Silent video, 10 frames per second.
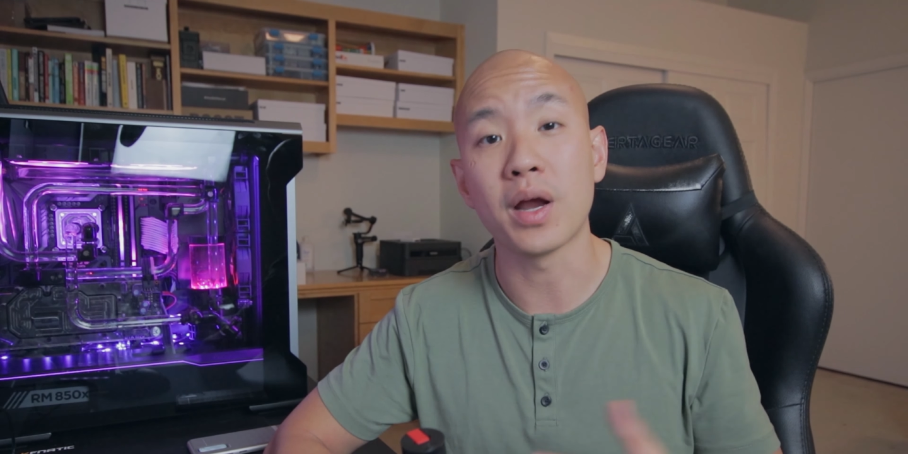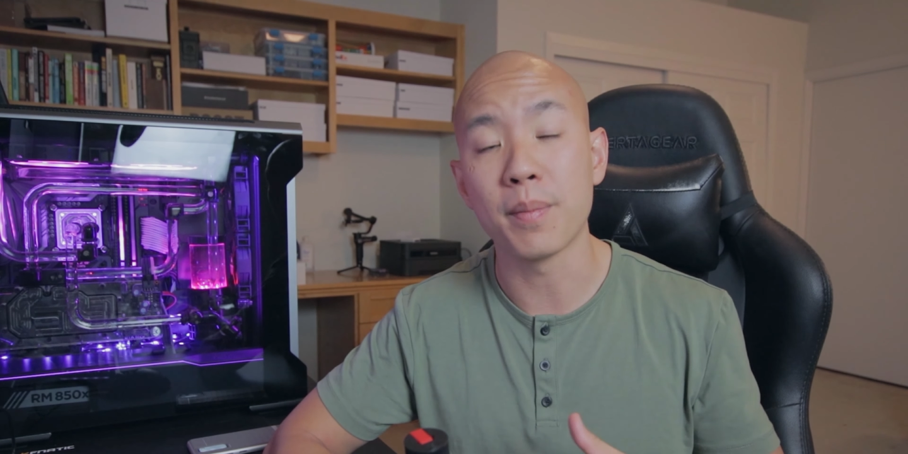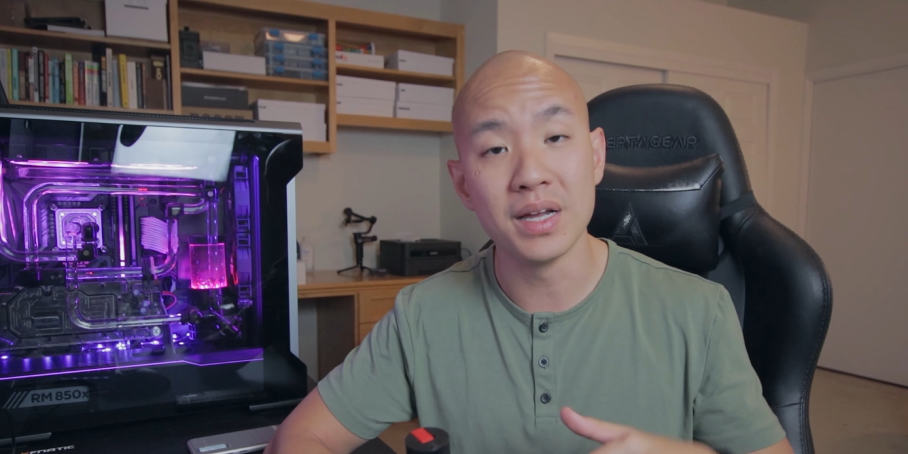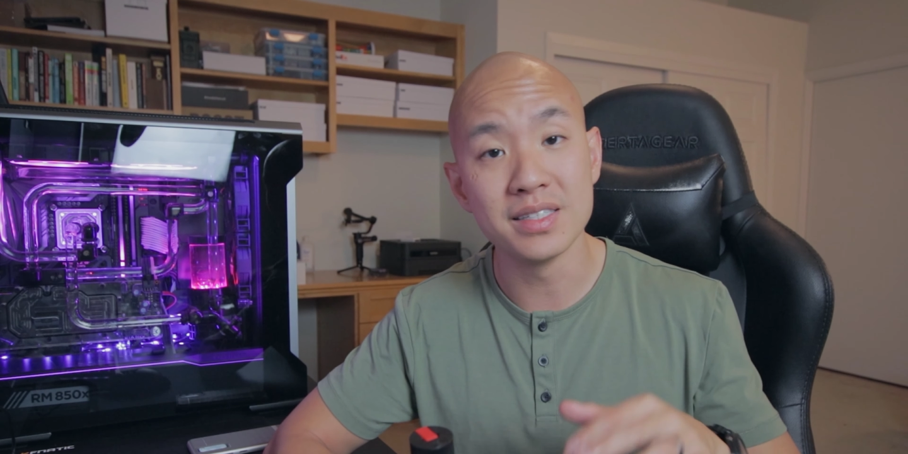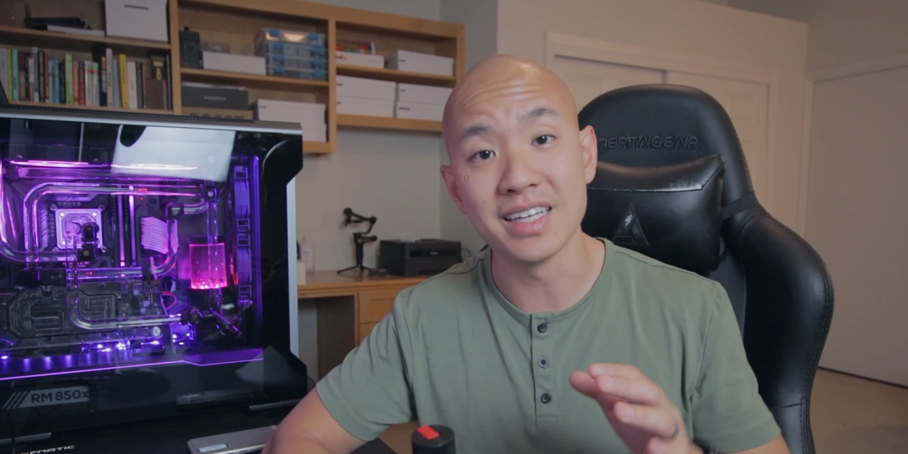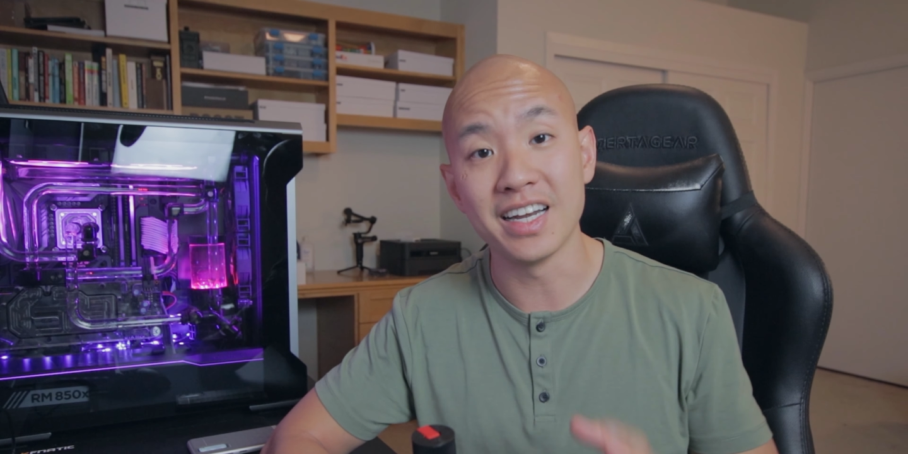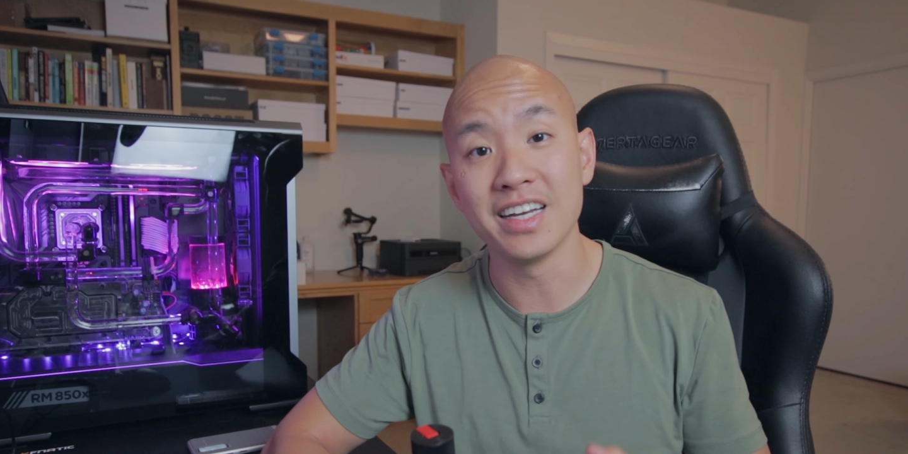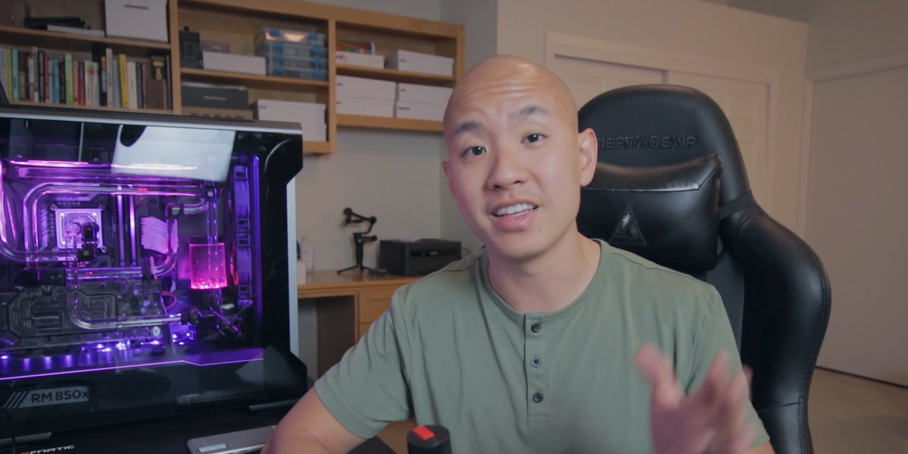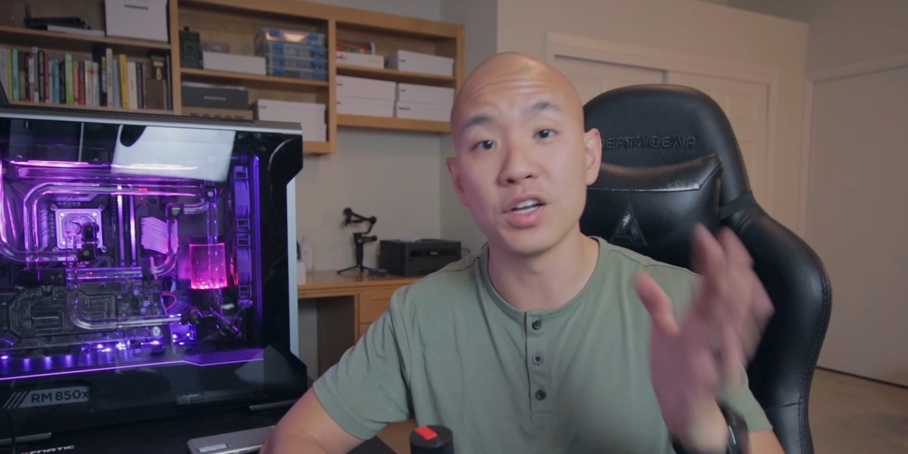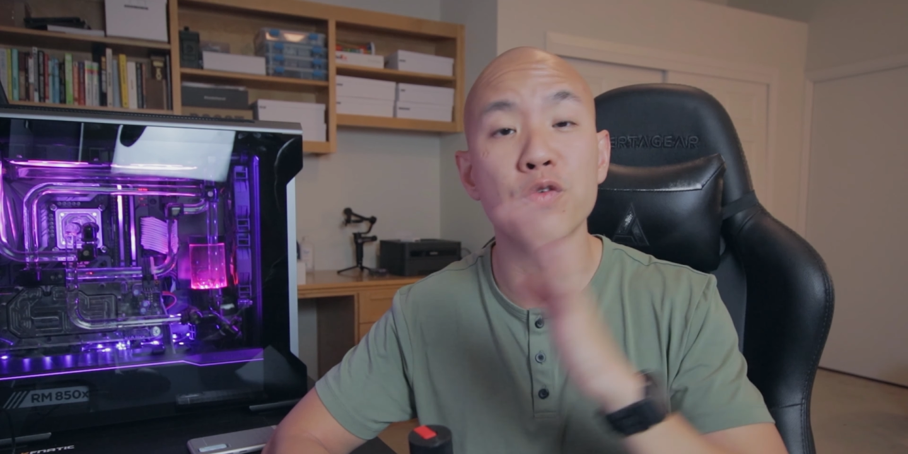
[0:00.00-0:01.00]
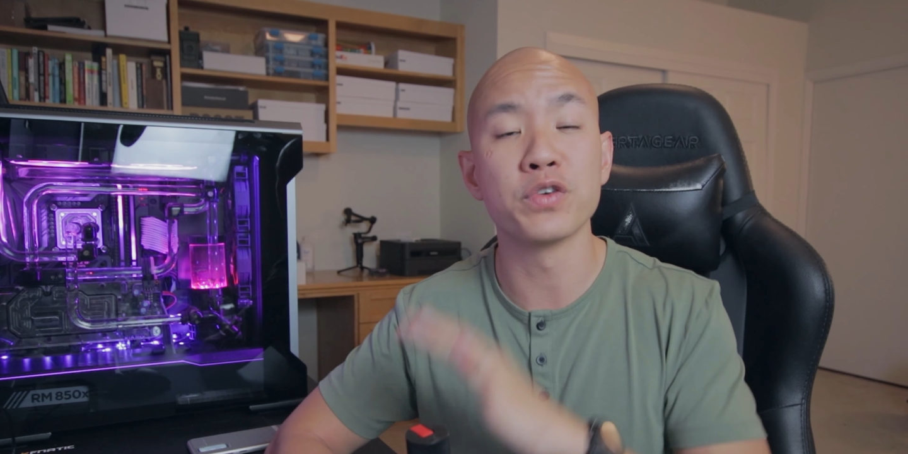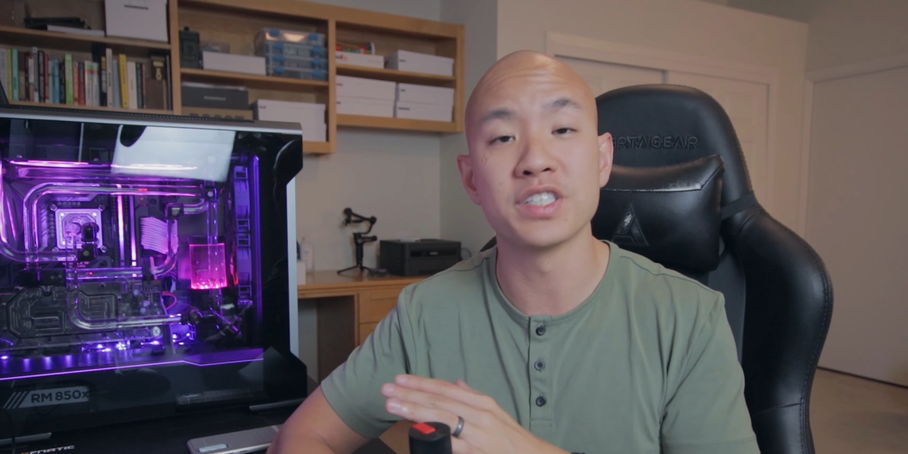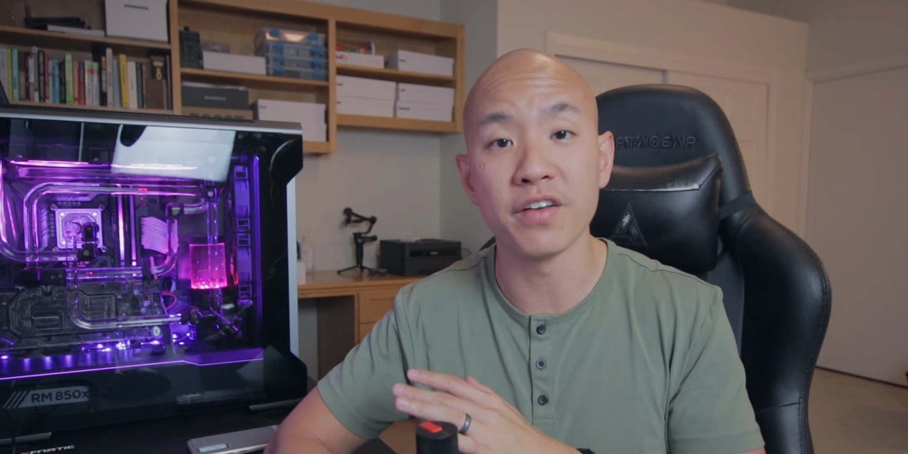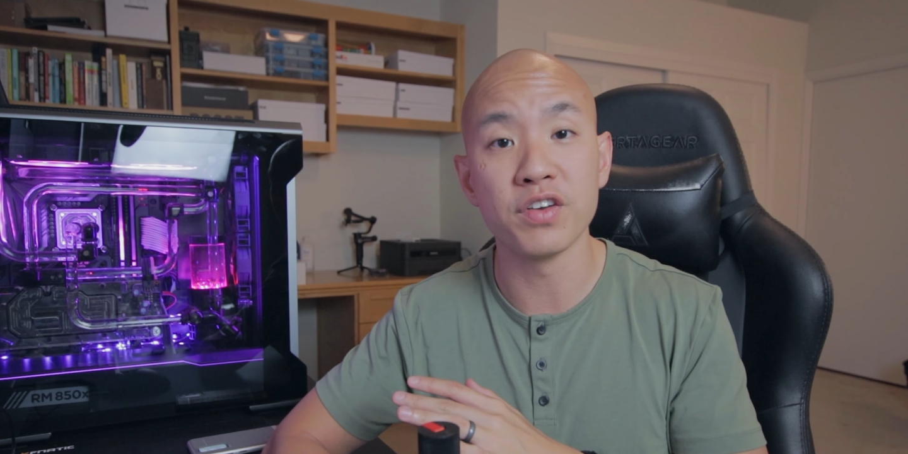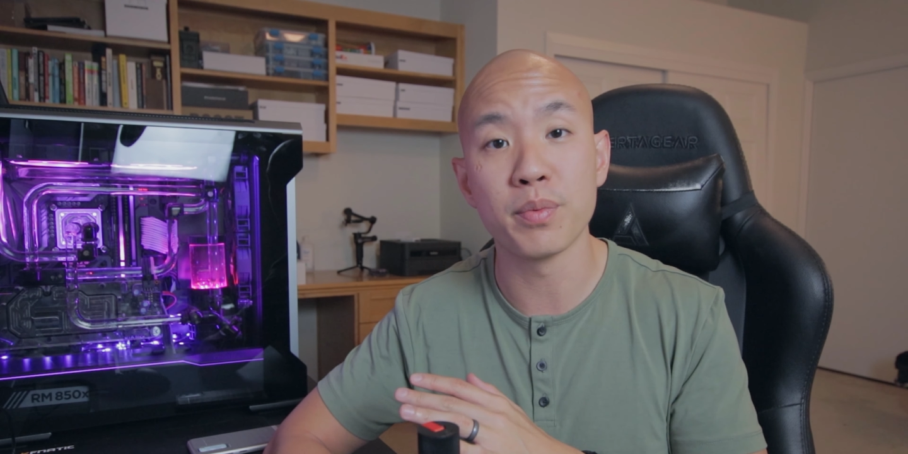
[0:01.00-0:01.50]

recommends that anything over seventy